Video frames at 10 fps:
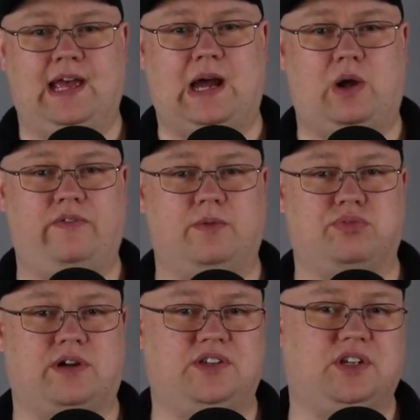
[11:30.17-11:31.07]
However, the
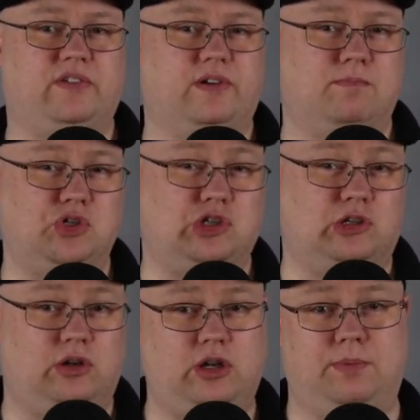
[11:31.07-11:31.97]
price over much
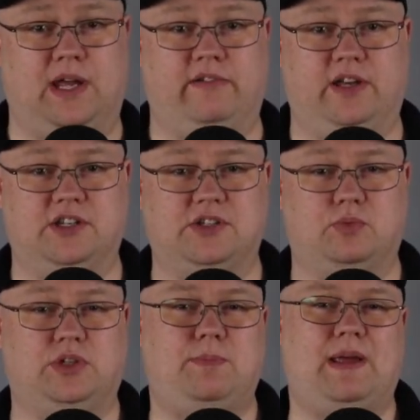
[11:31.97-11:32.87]
longer periods
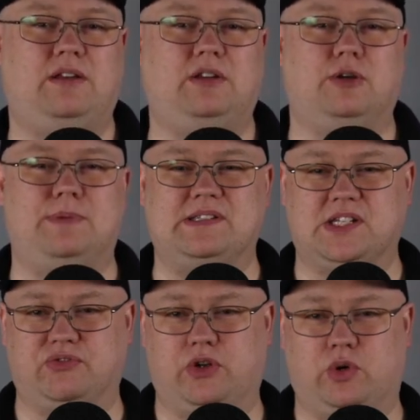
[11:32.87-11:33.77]
will depend on your
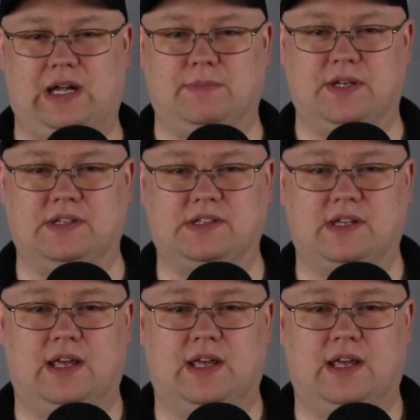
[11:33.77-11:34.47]
business requirements